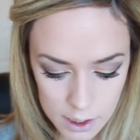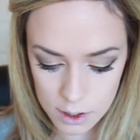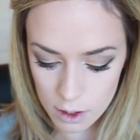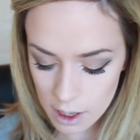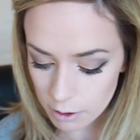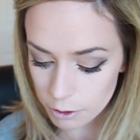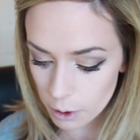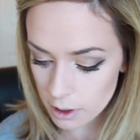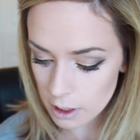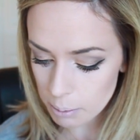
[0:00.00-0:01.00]
So then
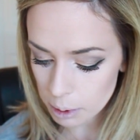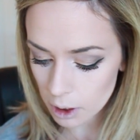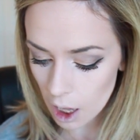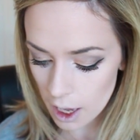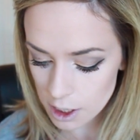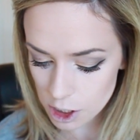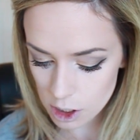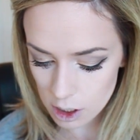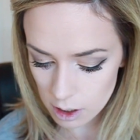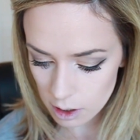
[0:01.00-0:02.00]
for the
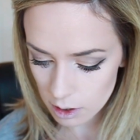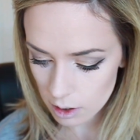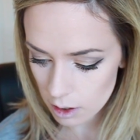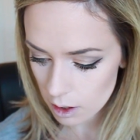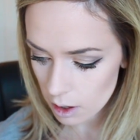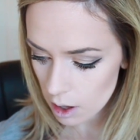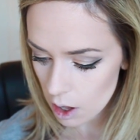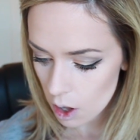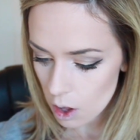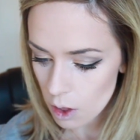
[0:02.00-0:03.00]
blush,
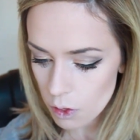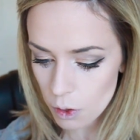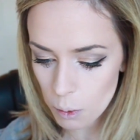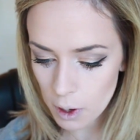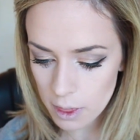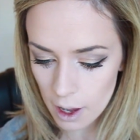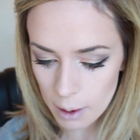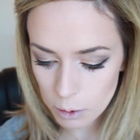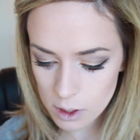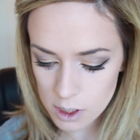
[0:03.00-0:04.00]
the one that
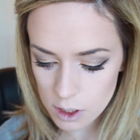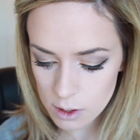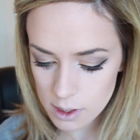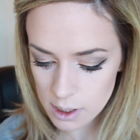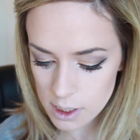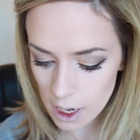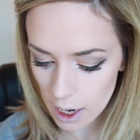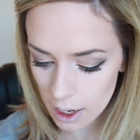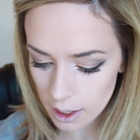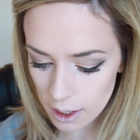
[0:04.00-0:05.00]
I'm going to use
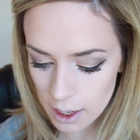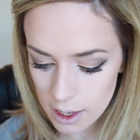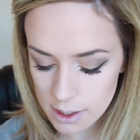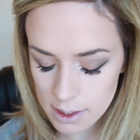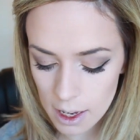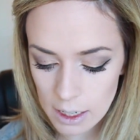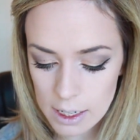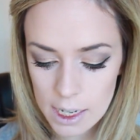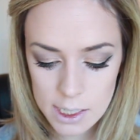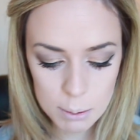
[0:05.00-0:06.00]
today is a
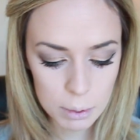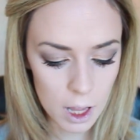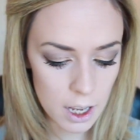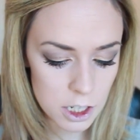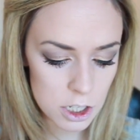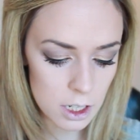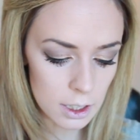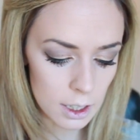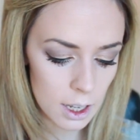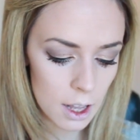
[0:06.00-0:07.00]
NYX blush
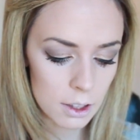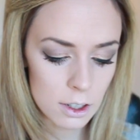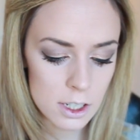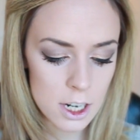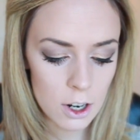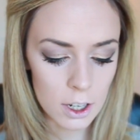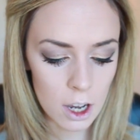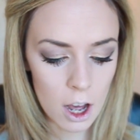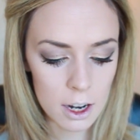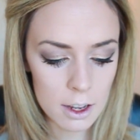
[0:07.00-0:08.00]
in the color
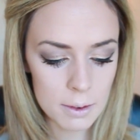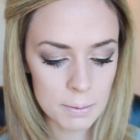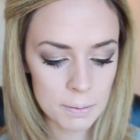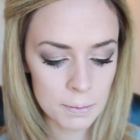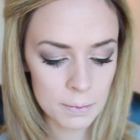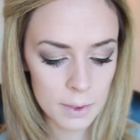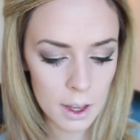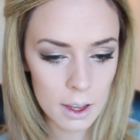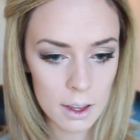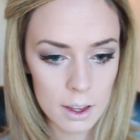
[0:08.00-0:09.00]
Terracotta.
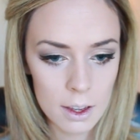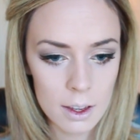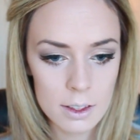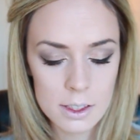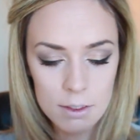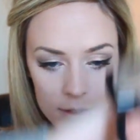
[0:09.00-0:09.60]
It's a